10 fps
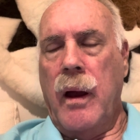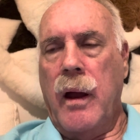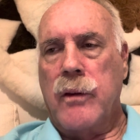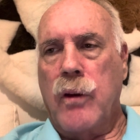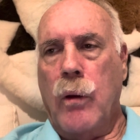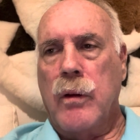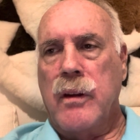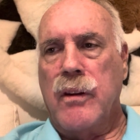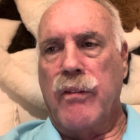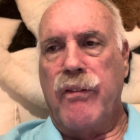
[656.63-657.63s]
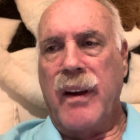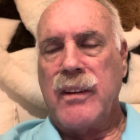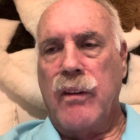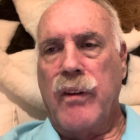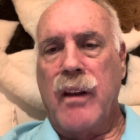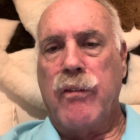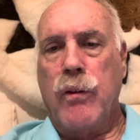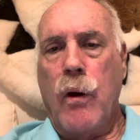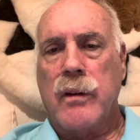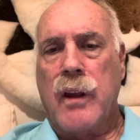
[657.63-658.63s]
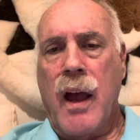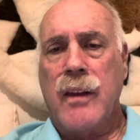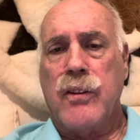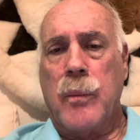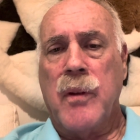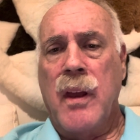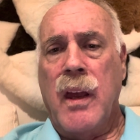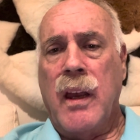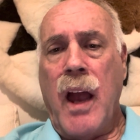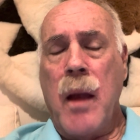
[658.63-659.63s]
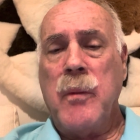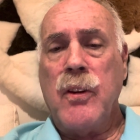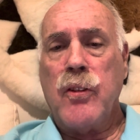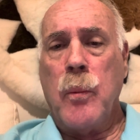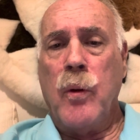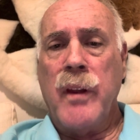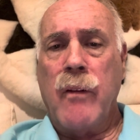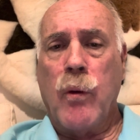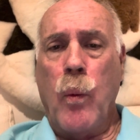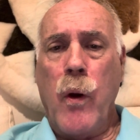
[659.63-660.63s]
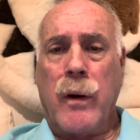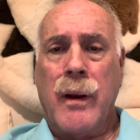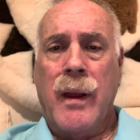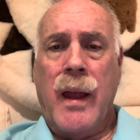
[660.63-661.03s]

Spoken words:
a totally defective and flawed concept. Communism will never work.